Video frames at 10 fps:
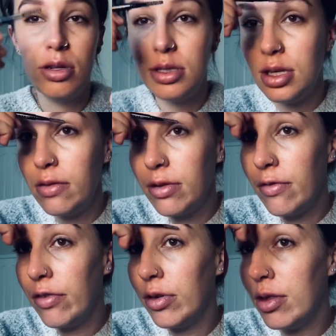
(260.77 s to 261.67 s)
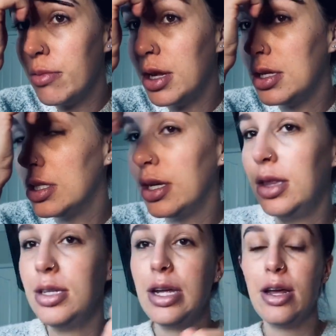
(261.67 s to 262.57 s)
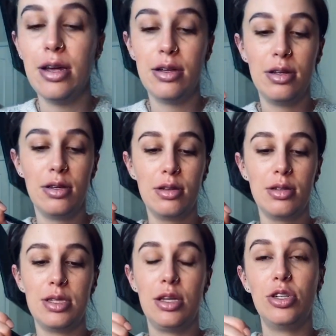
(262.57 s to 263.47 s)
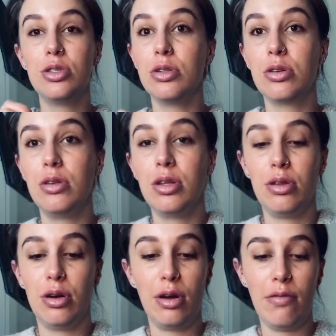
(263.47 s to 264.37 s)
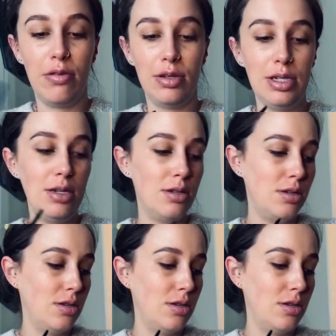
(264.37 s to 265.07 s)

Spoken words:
to even fill them in during the day, because they just look like they're already filled in.